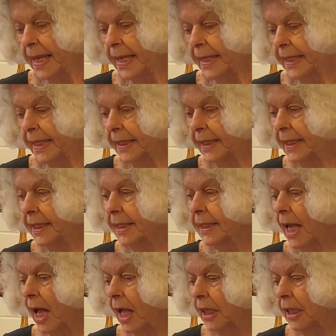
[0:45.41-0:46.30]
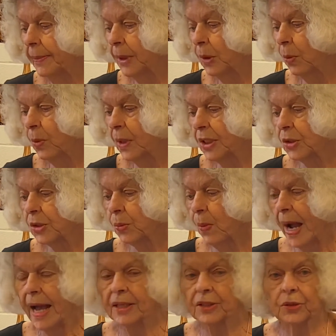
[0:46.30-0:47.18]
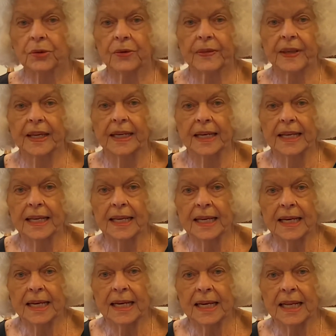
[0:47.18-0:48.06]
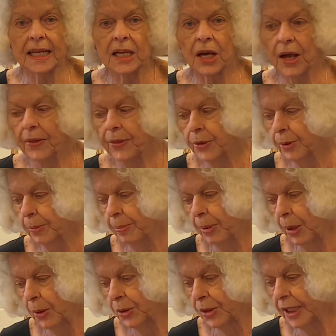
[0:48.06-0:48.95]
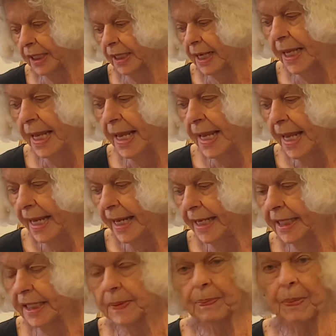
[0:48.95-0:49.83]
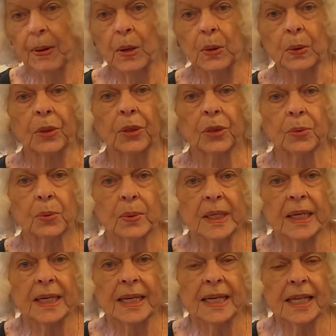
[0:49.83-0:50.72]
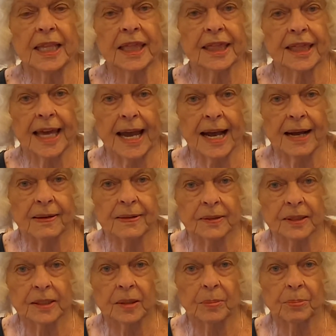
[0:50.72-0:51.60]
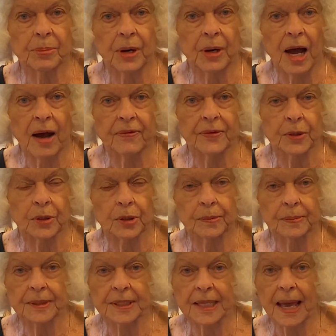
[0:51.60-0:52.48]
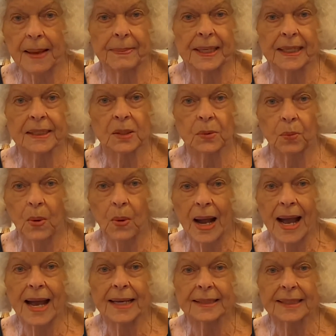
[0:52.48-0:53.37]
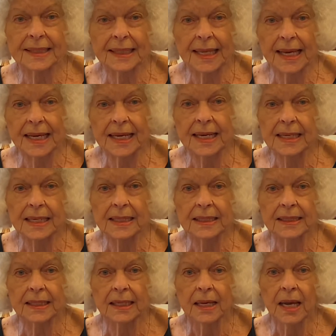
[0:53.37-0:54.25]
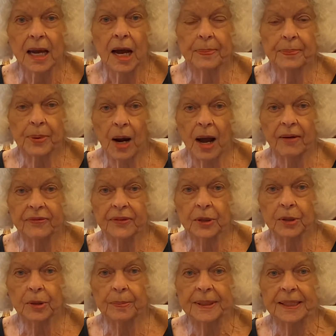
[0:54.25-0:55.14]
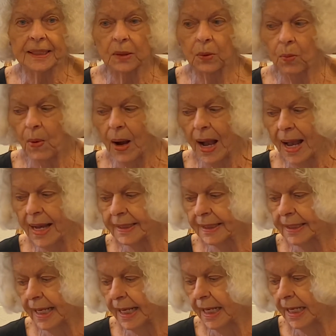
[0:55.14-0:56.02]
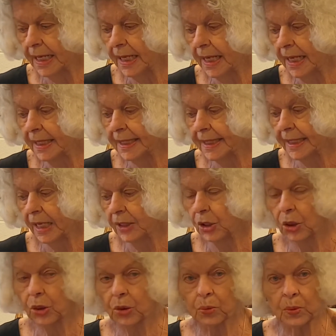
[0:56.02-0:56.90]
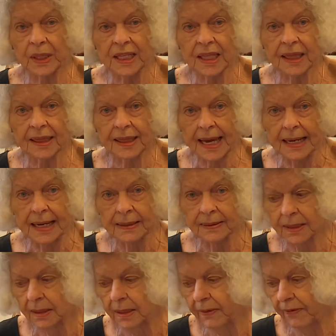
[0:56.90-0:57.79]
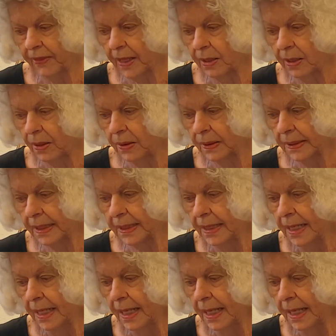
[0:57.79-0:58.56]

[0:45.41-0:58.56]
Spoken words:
King Solomon was wiser than any other person. He spoke 3,000 proverbs. That means wise sayings. A proverb is a wise saying. He said 3,000 of those.